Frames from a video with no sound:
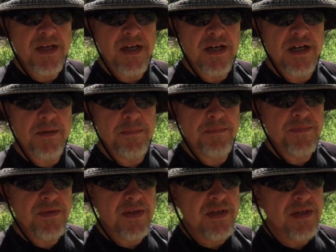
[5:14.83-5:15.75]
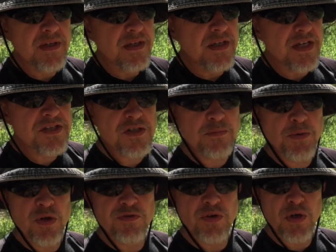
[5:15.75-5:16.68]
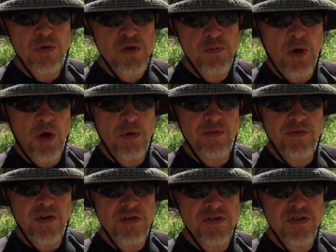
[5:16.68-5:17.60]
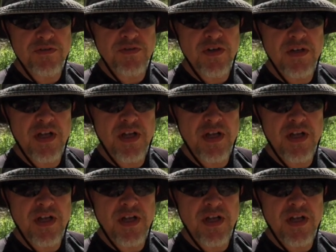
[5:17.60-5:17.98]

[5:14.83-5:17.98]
This is a beautiful little spot with lots of